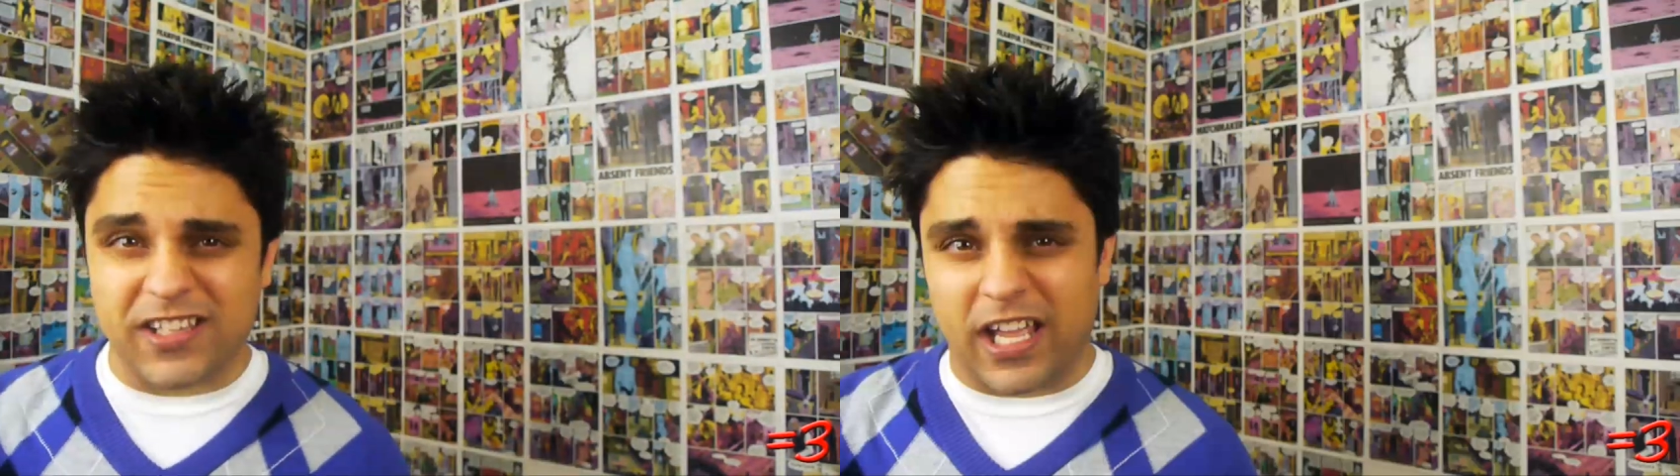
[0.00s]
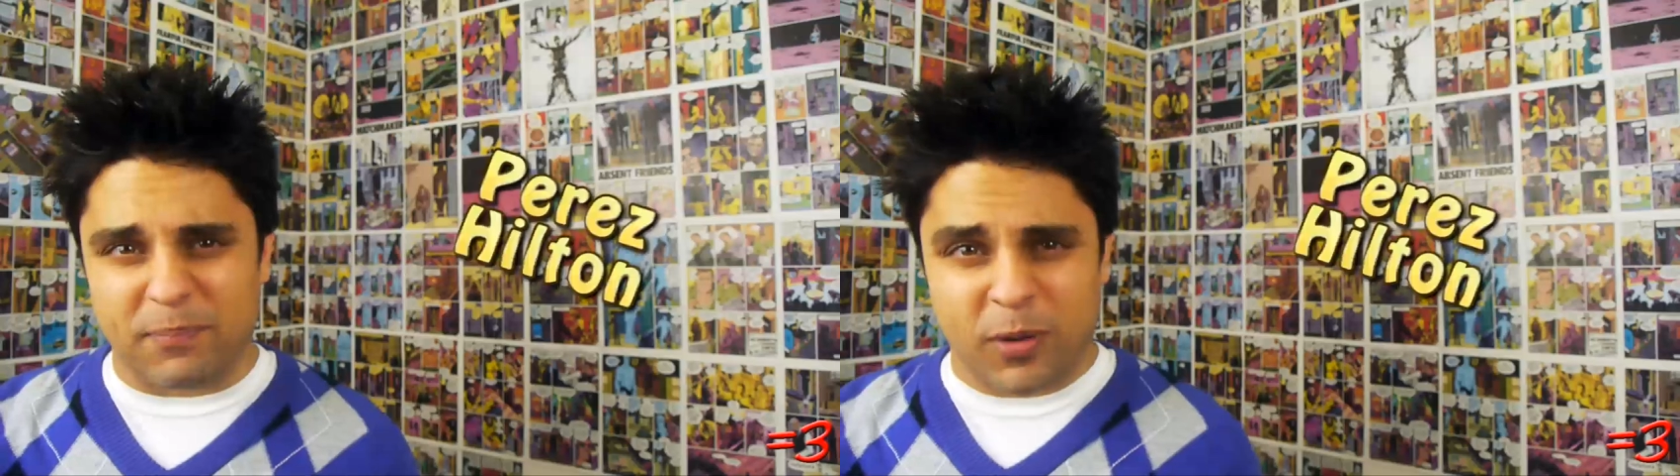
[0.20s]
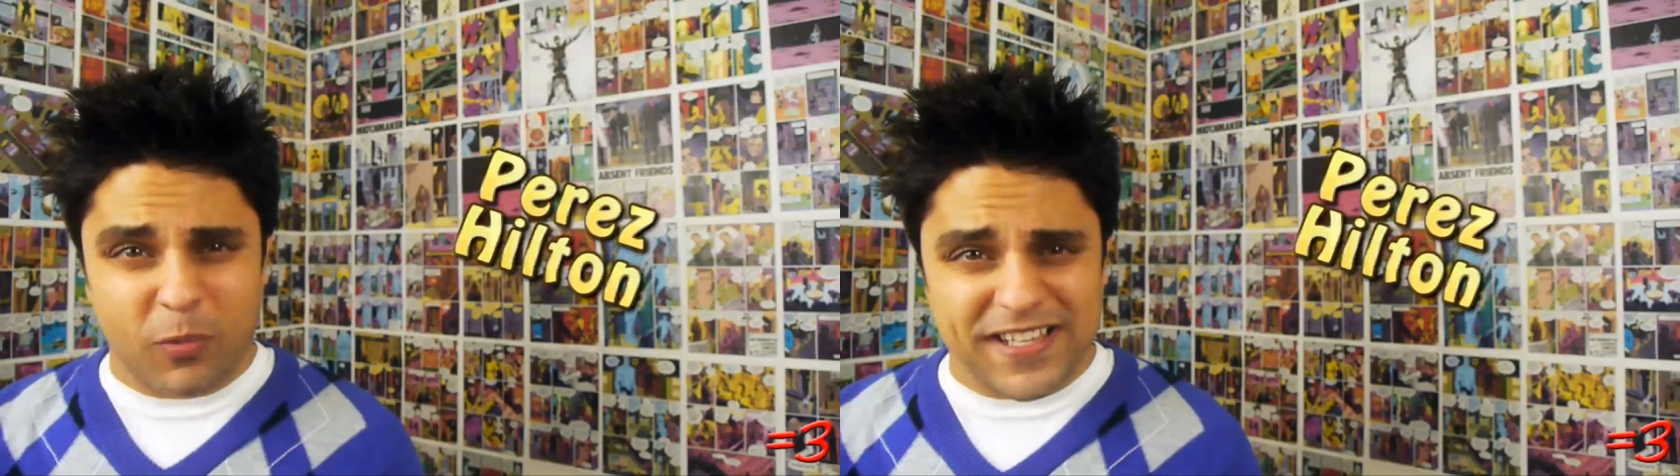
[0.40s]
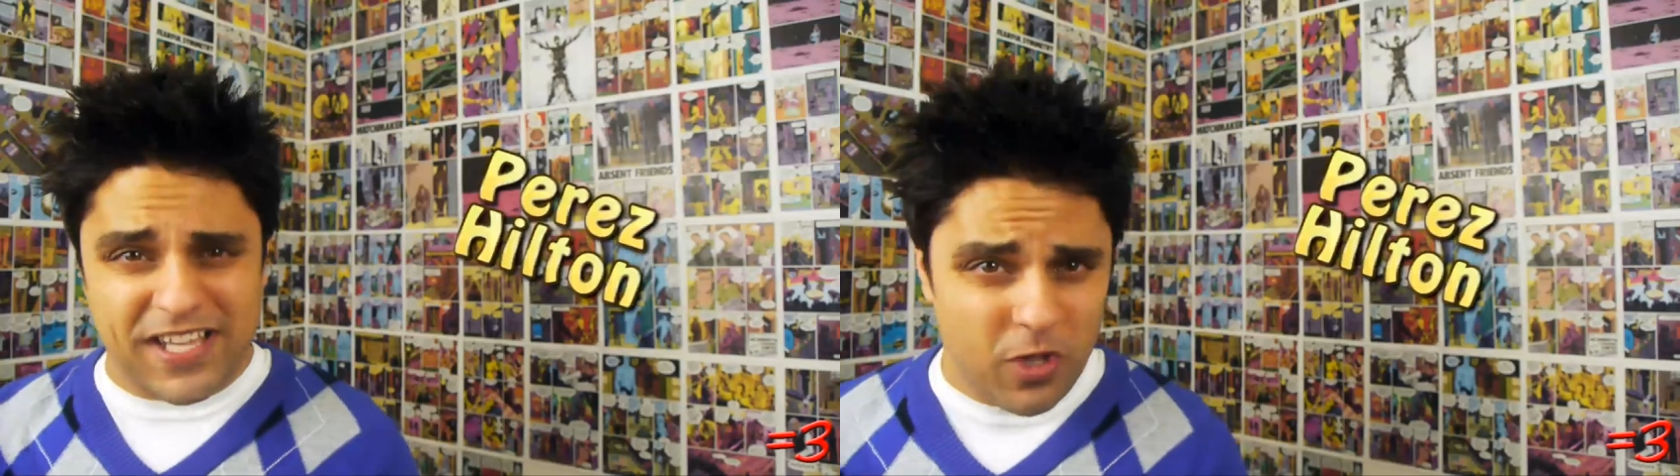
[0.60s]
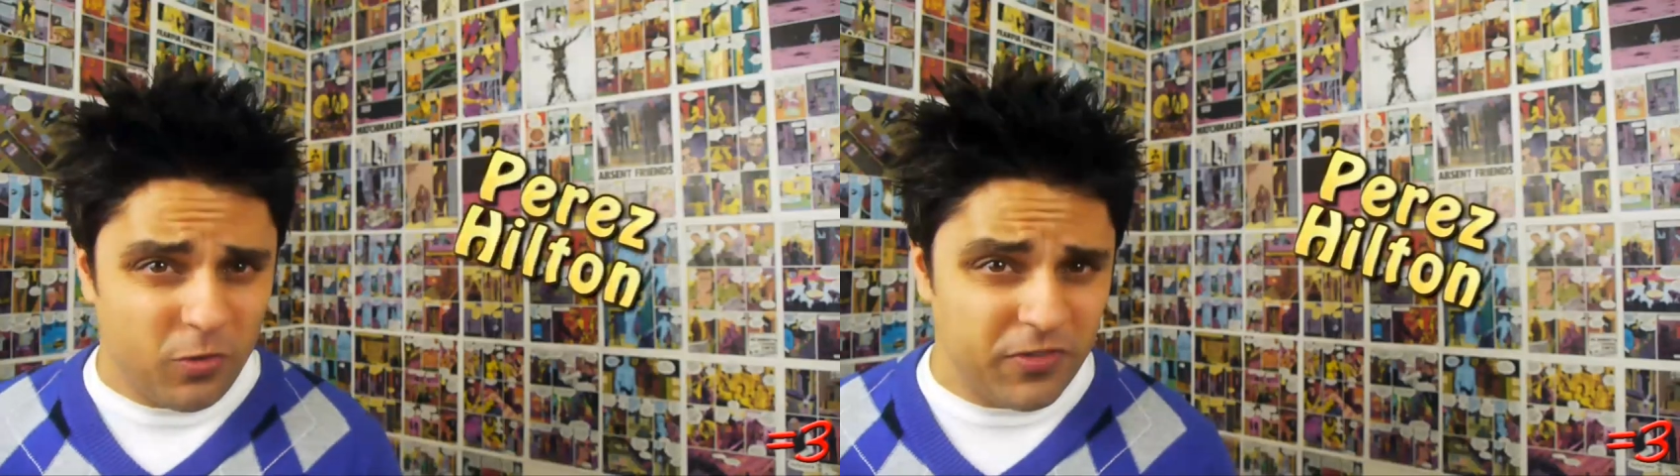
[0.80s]
and like Perez
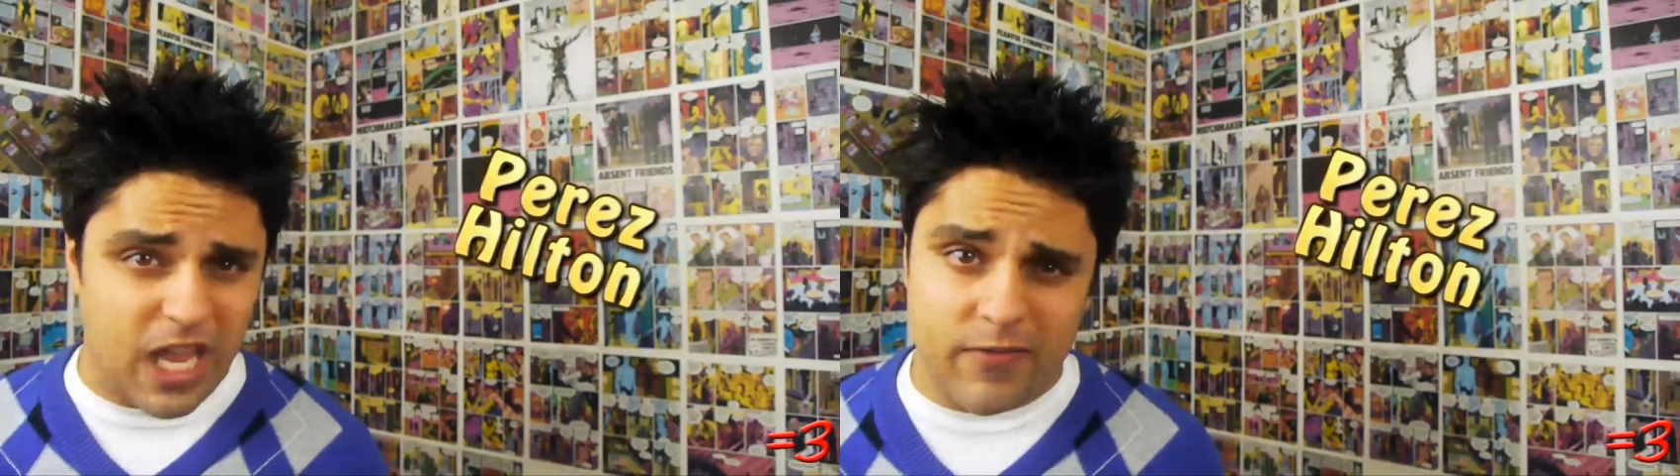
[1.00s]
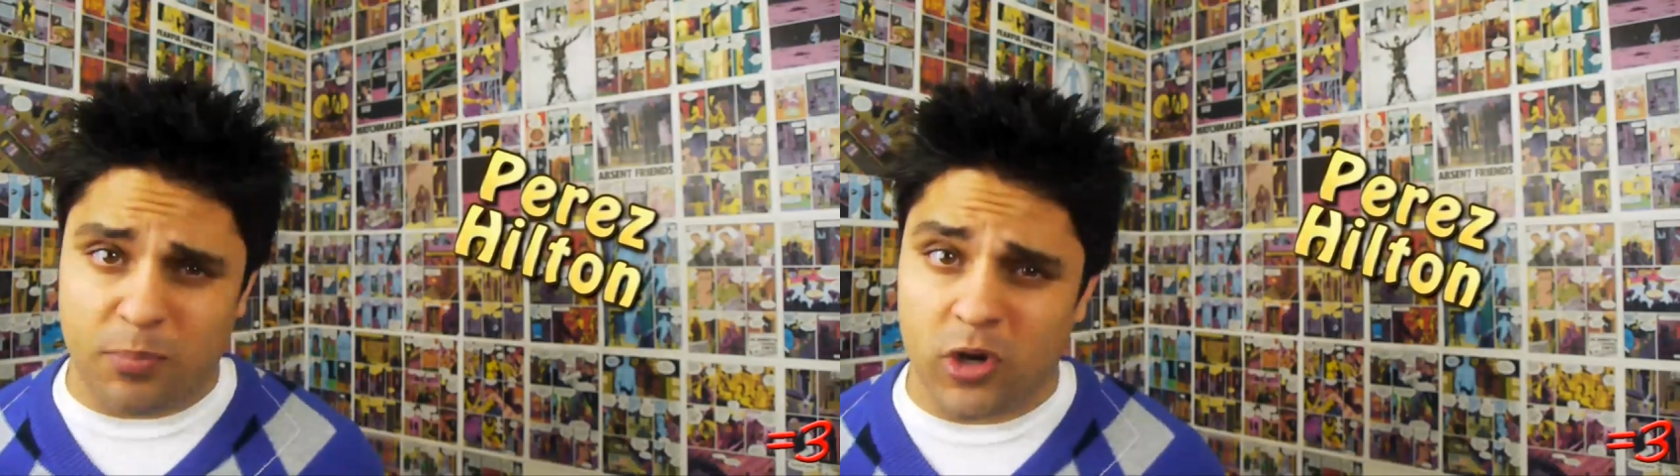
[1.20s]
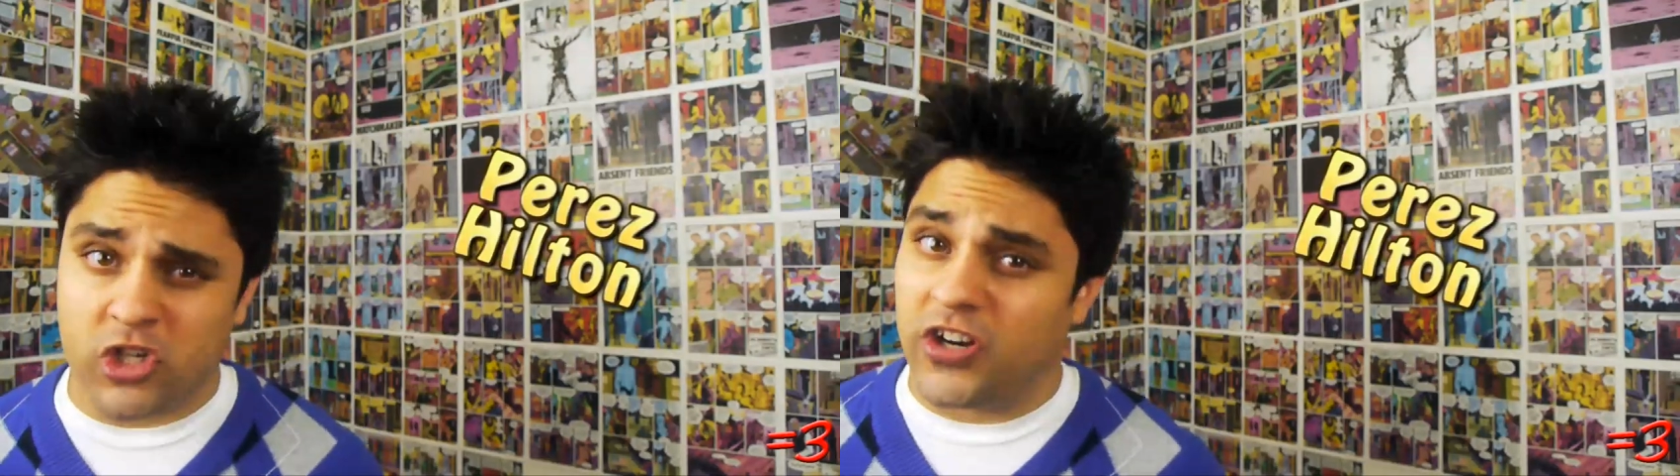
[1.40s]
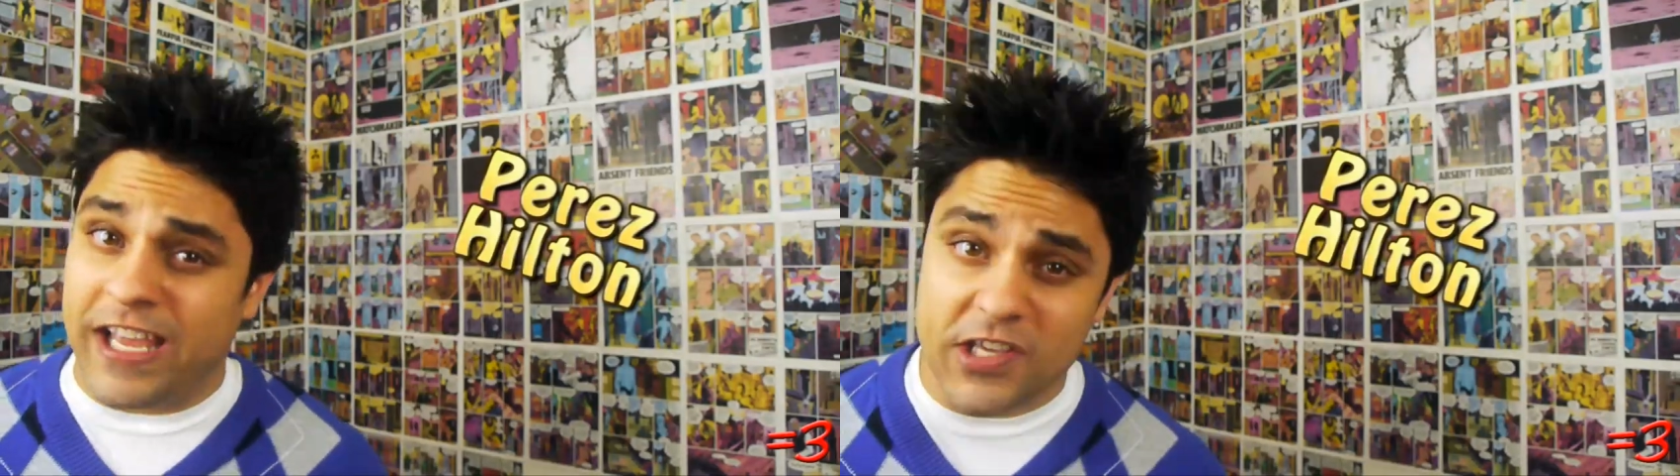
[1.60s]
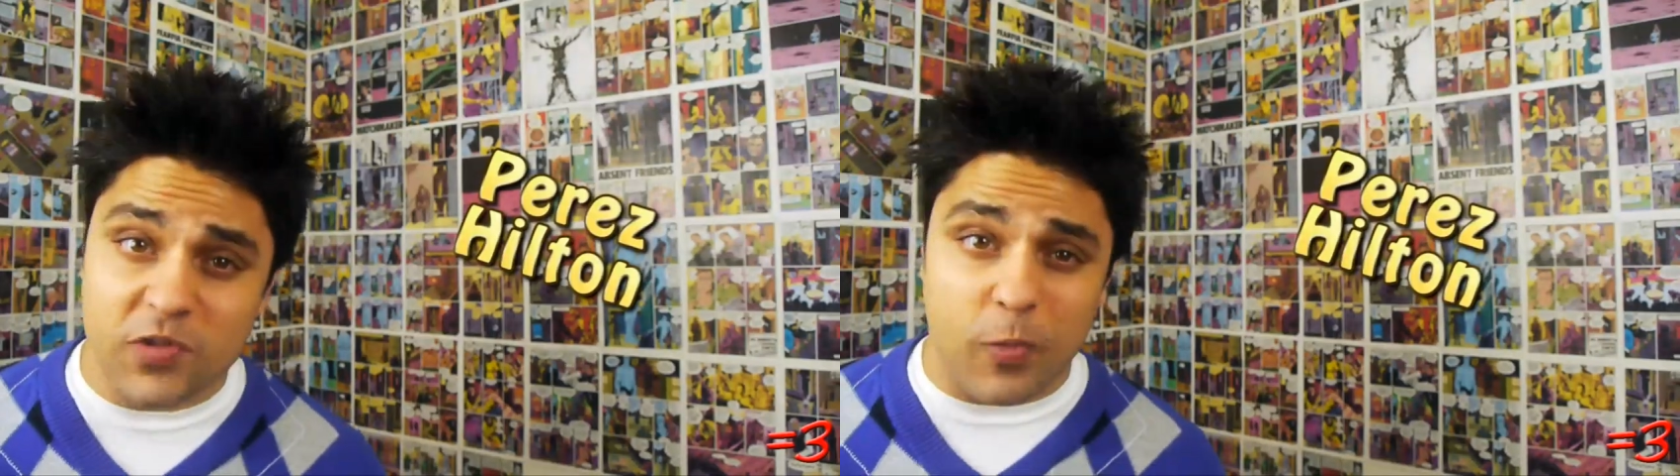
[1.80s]
Hilton gave it a push on his